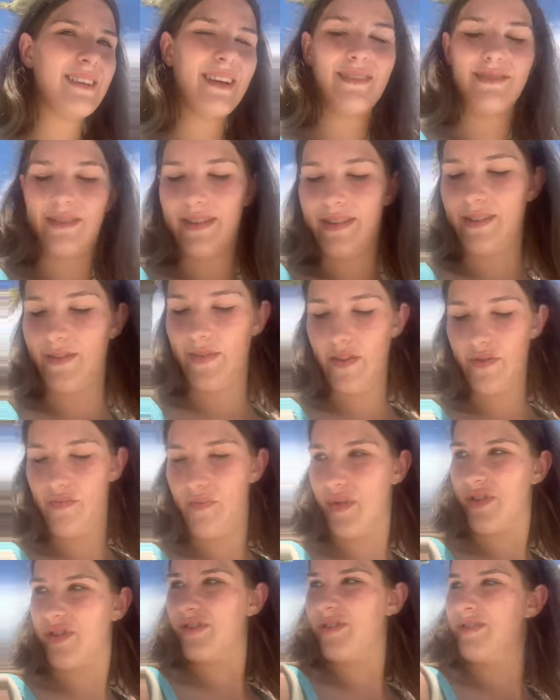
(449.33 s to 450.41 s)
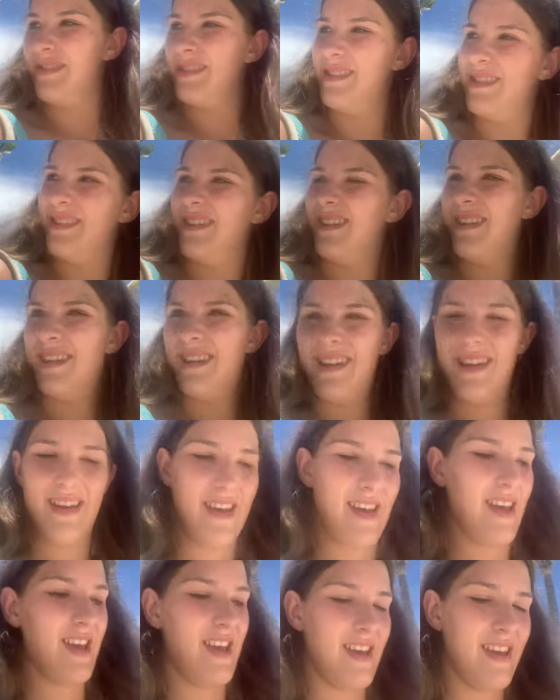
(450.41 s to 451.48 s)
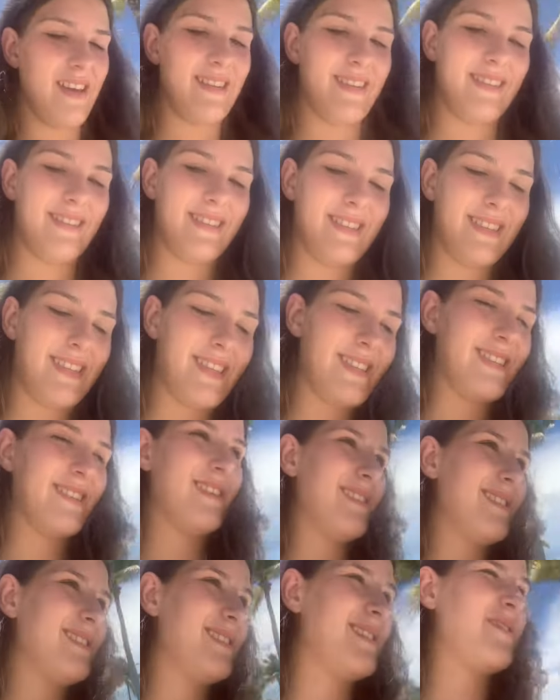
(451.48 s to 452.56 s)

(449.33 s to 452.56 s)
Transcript: also has a fear of birds and she's not